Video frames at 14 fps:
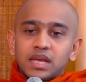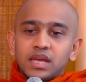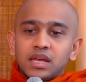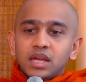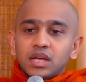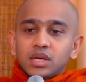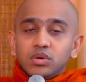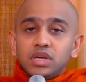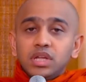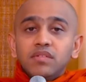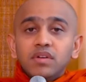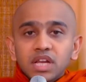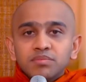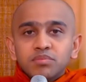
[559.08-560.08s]
to
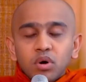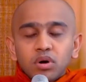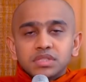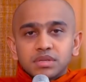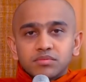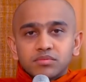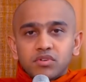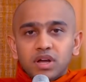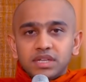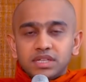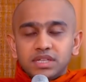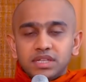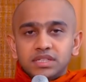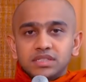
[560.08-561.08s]
develop wholesome
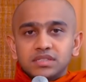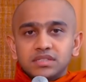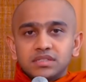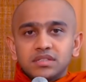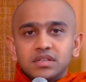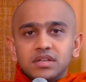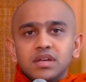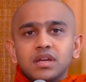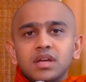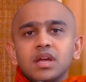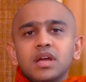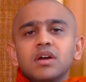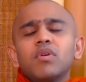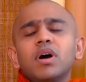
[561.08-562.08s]
qualities.
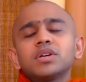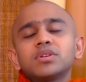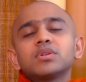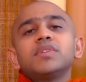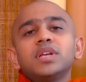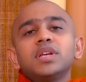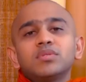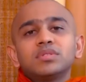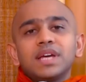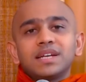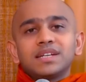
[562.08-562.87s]
Why should we do that?